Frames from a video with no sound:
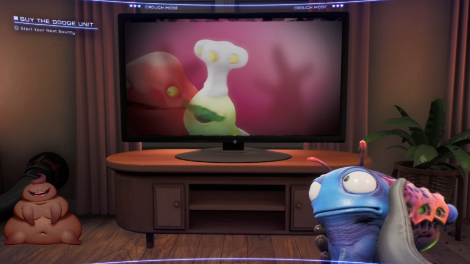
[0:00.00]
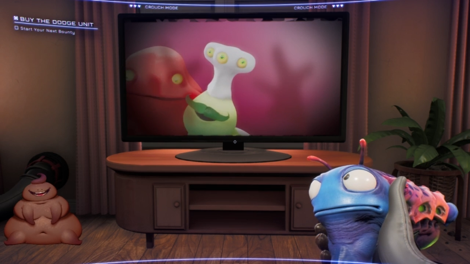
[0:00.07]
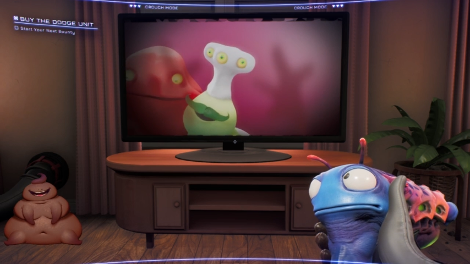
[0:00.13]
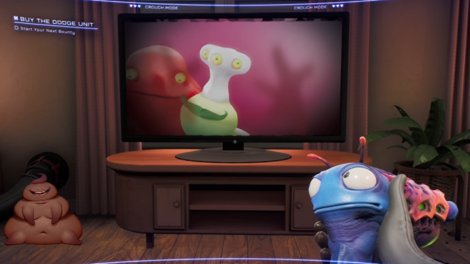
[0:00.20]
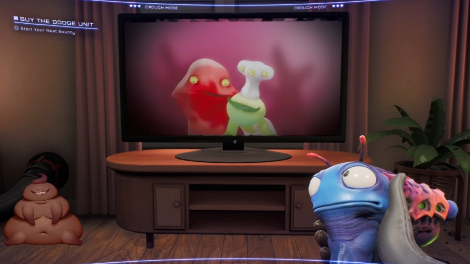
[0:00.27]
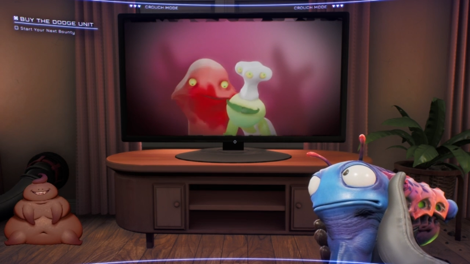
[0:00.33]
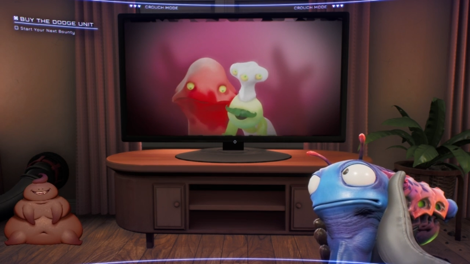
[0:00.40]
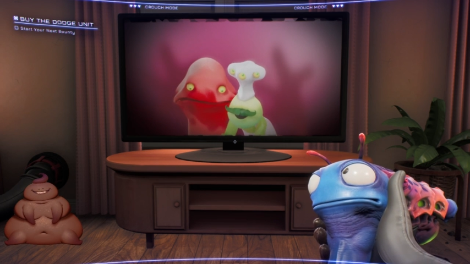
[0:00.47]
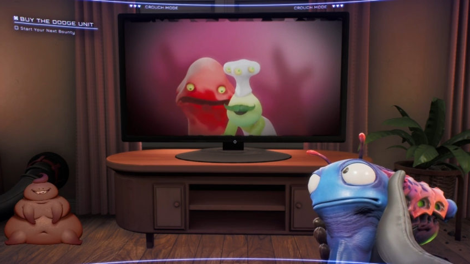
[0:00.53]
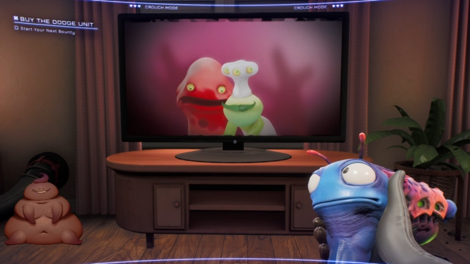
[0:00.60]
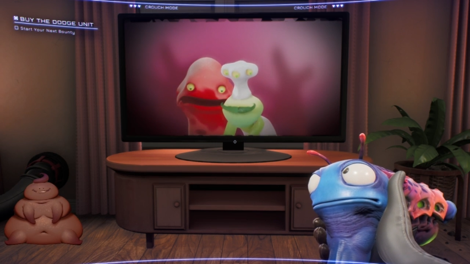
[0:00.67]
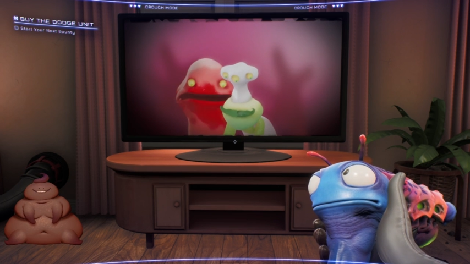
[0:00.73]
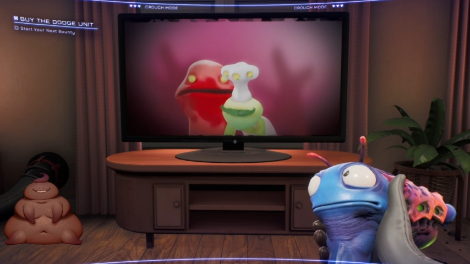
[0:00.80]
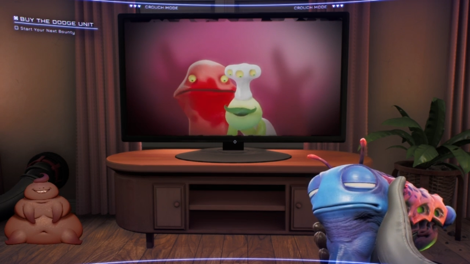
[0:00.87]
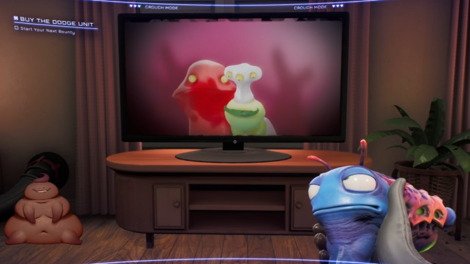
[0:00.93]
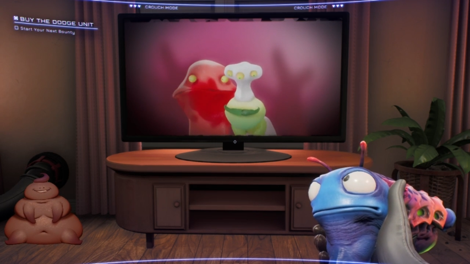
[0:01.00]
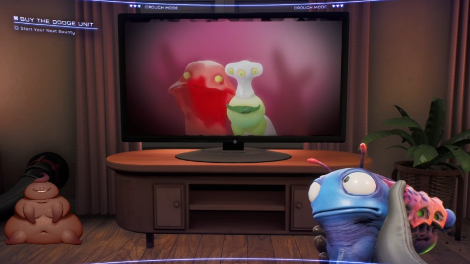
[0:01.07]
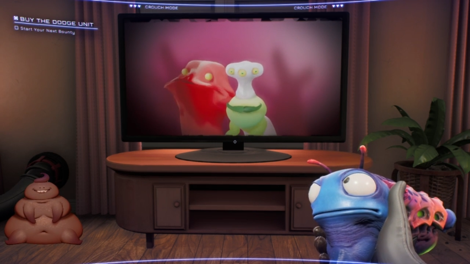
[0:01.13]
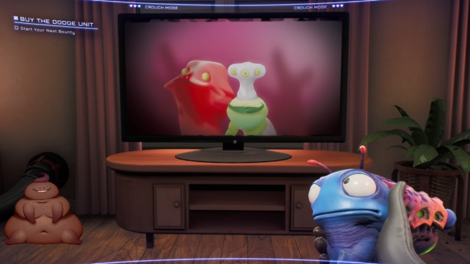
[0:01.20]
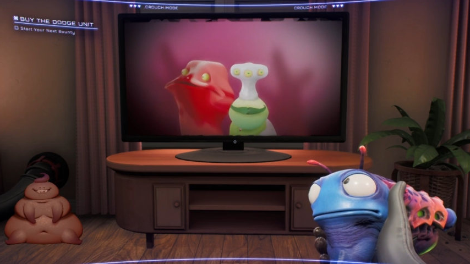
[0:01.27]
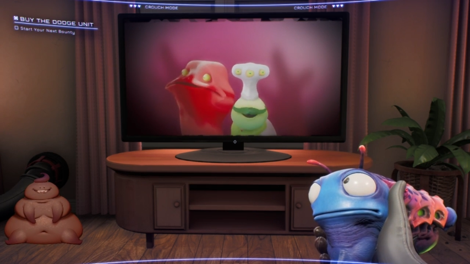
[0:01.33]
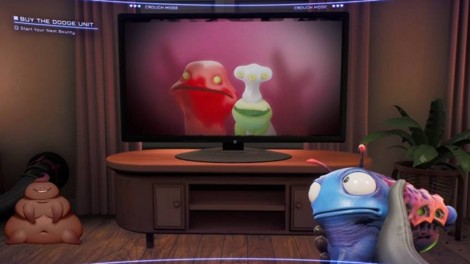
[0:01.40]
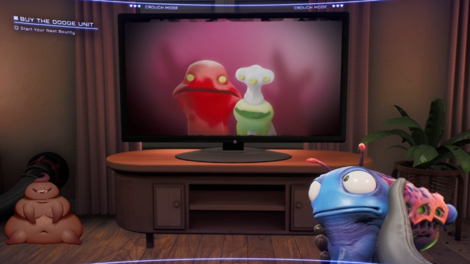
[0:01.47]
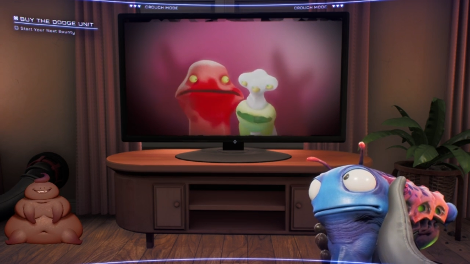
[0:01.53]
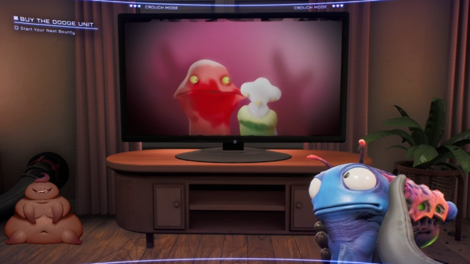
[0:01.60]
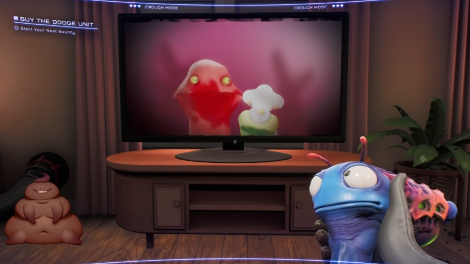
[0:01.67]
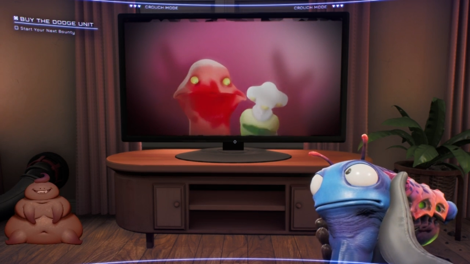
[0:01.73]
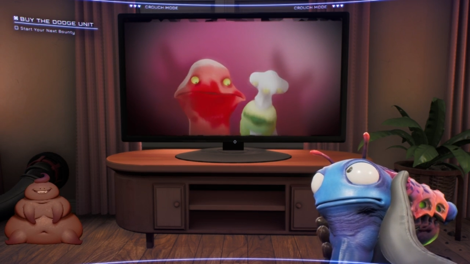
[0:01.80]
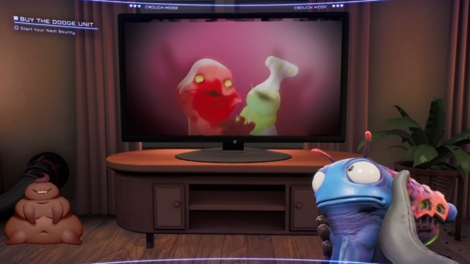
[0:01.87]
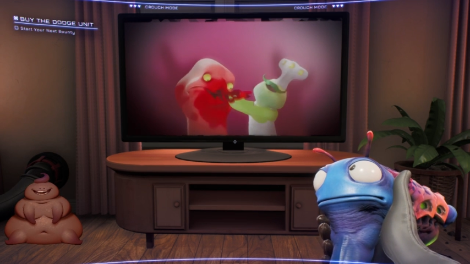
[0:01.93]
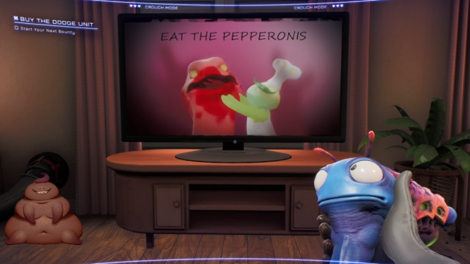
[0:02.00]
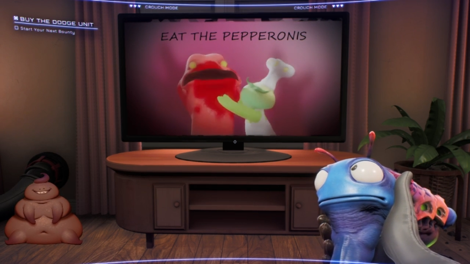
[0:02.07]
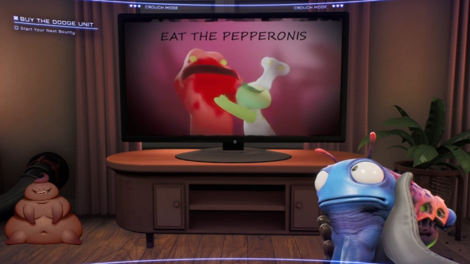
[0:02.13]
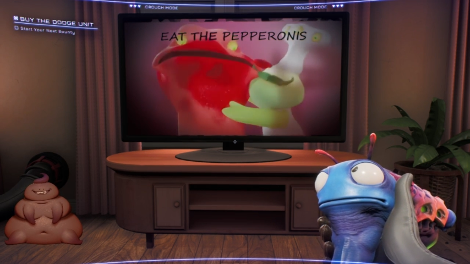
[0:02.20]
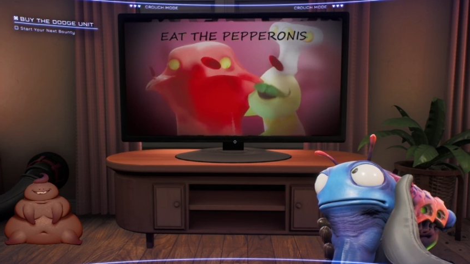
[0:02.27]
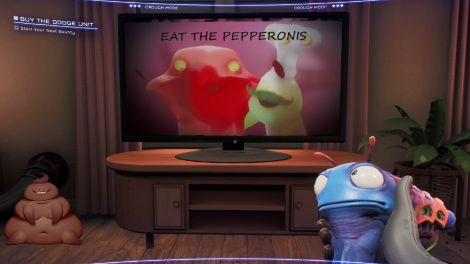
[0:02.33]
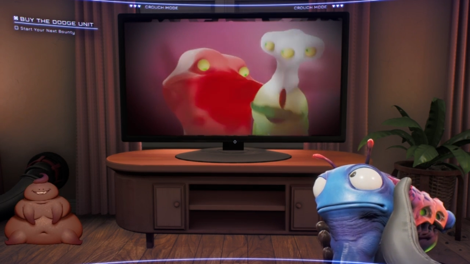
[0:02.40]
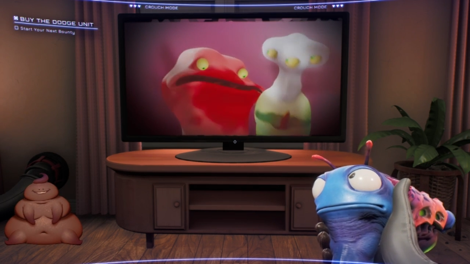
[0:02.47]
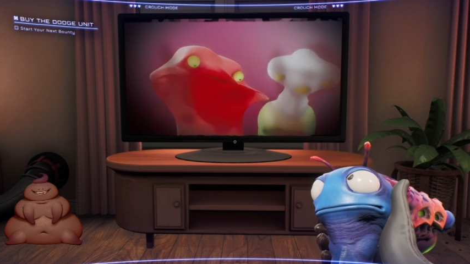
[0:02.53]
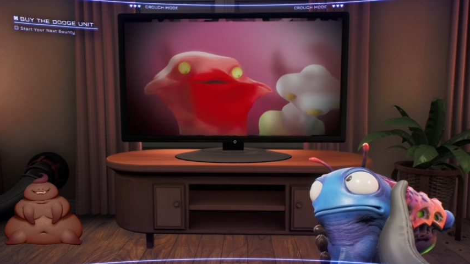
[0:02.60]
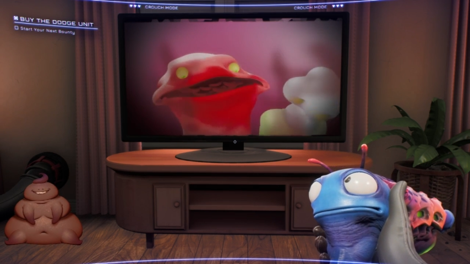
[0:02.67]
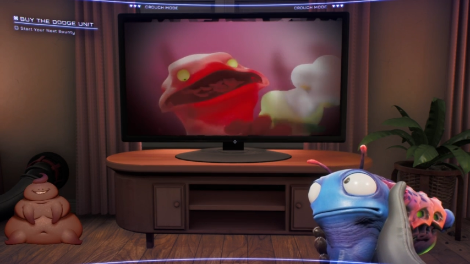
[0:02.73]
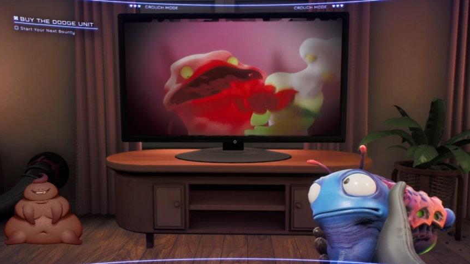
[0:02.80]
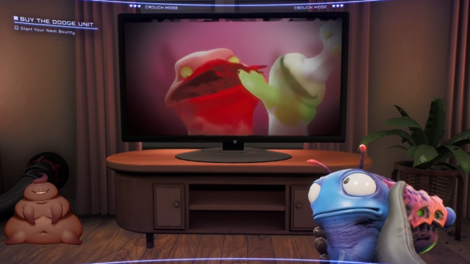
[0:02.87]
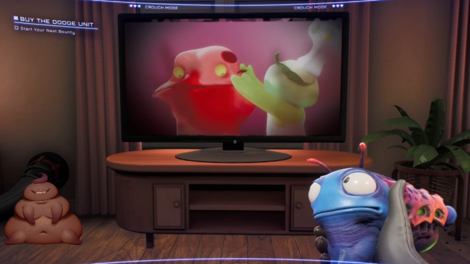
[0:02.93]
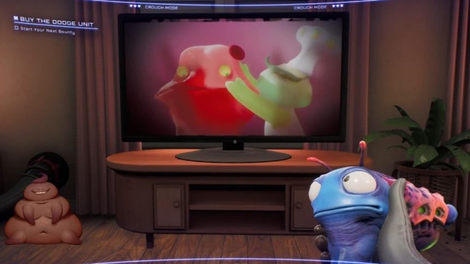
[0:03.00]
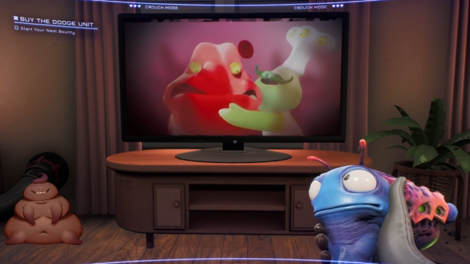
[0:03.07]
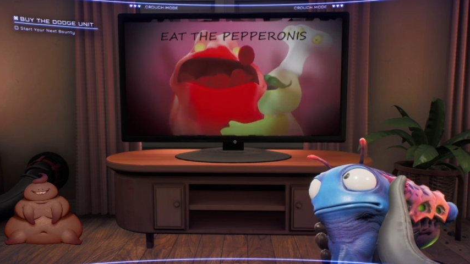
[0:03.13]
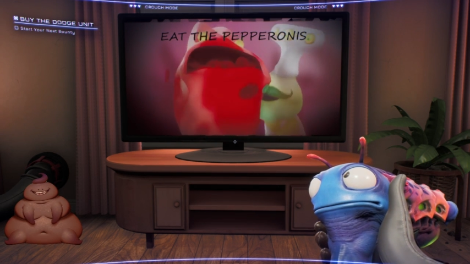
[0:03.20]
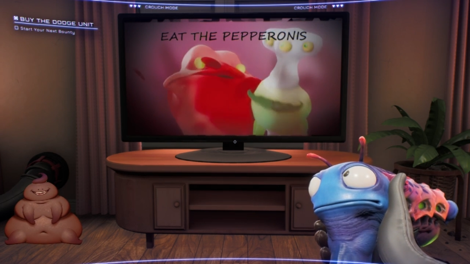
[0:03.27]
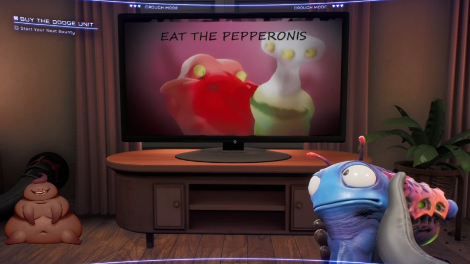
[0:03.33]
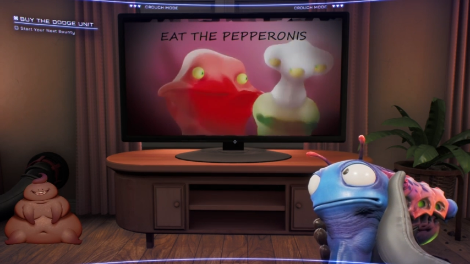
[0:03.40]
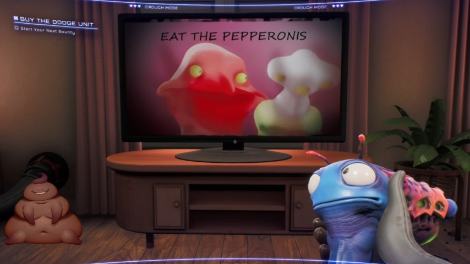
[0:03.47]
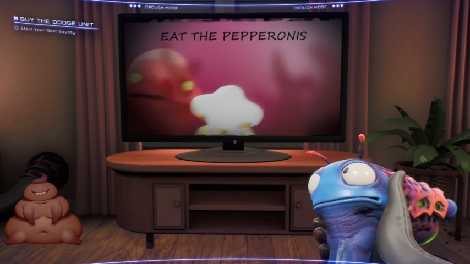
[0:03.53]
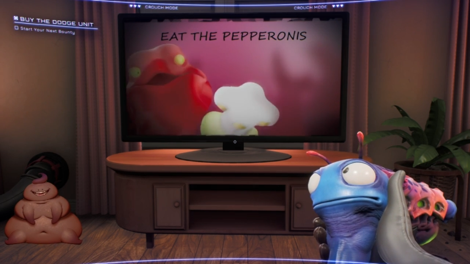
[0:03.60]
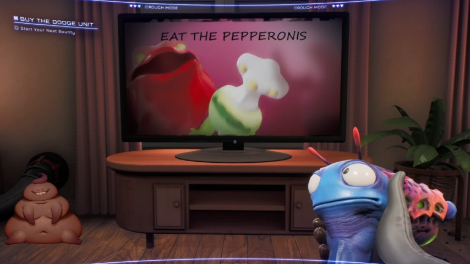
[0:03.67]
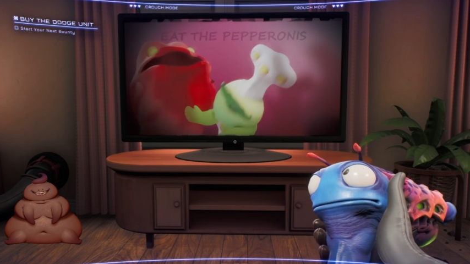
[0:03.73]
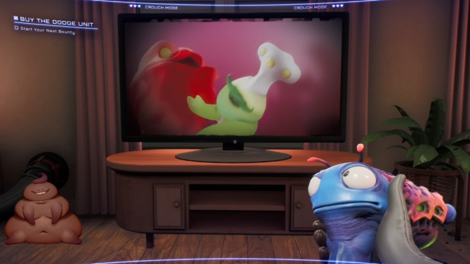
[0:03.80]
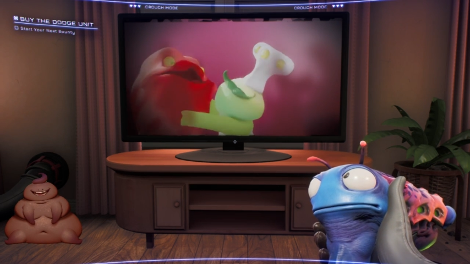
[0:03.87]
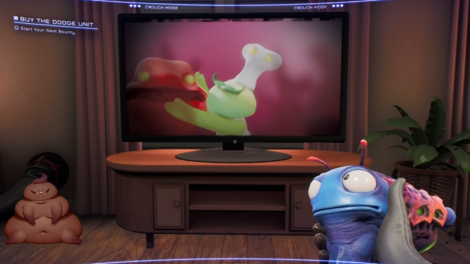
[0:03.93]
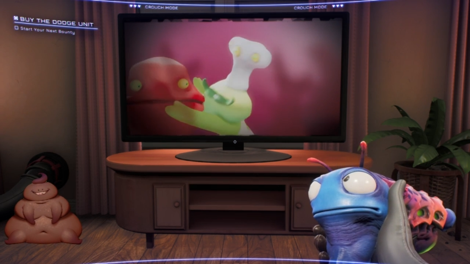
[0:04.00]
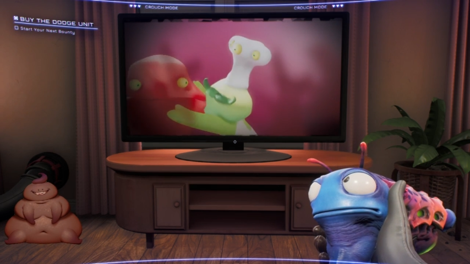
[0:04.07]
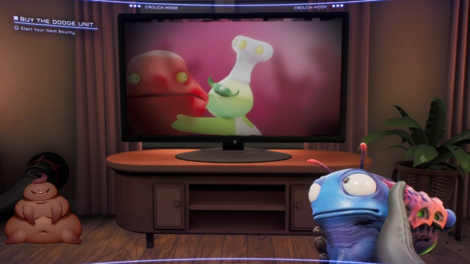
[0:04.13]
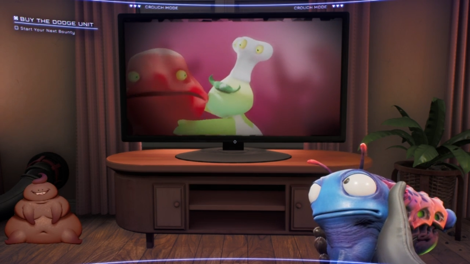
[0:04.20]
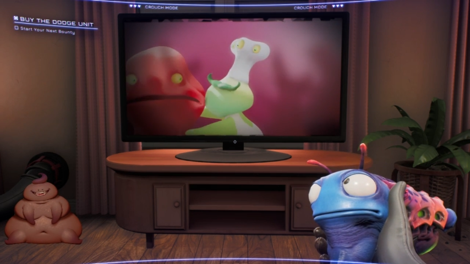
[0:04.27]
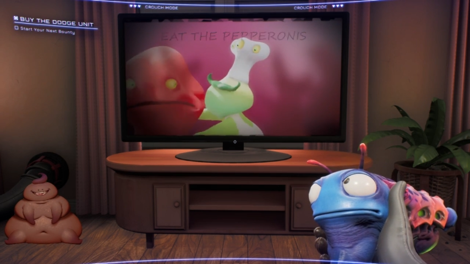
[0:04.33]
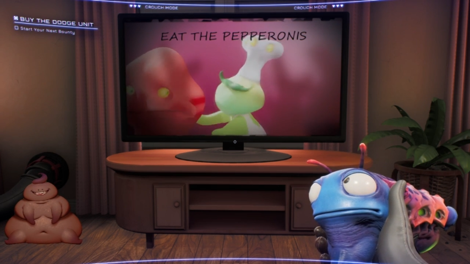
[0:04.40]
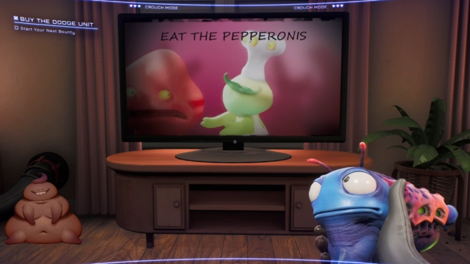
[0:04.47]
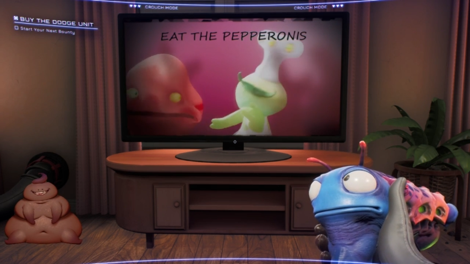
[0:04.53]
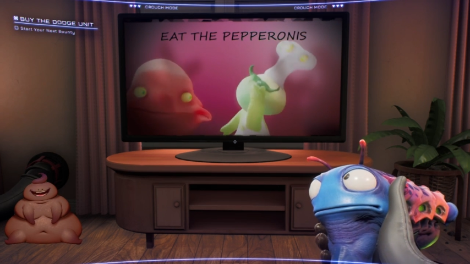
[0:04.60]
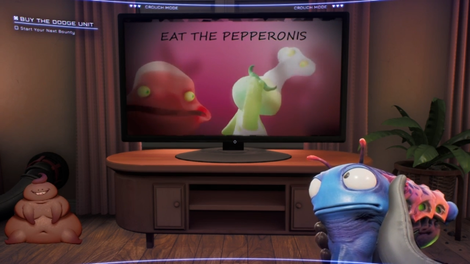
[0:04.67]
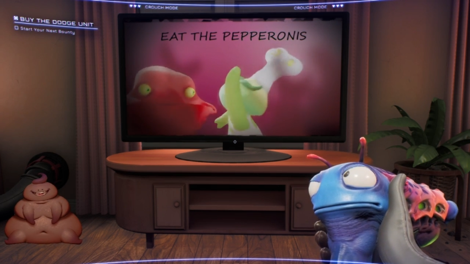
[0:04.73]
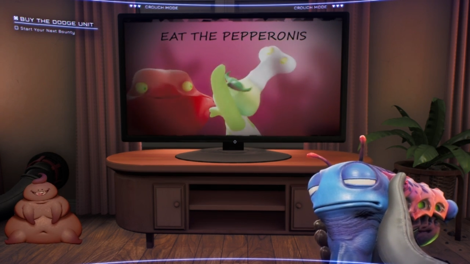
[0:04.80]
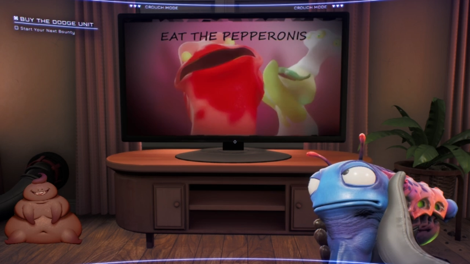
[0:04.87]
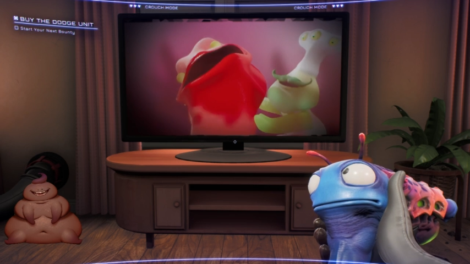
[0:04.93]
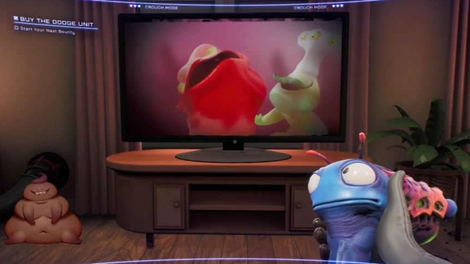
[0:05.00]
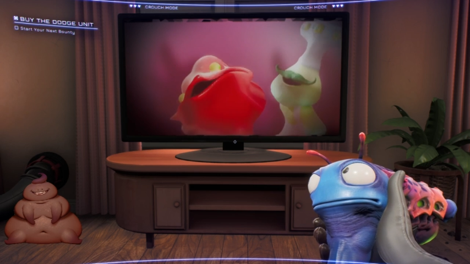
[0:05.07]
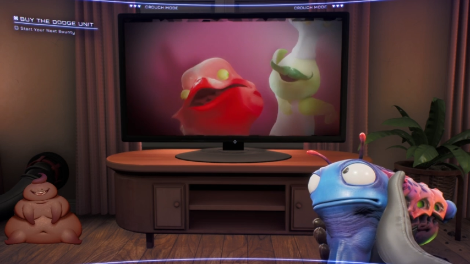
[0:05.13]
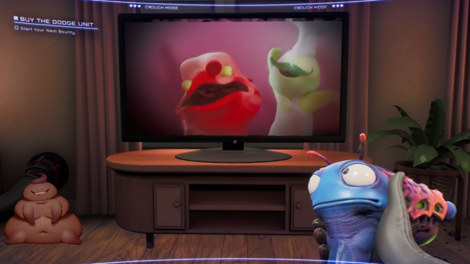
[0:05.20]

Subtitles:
(no speaker visible)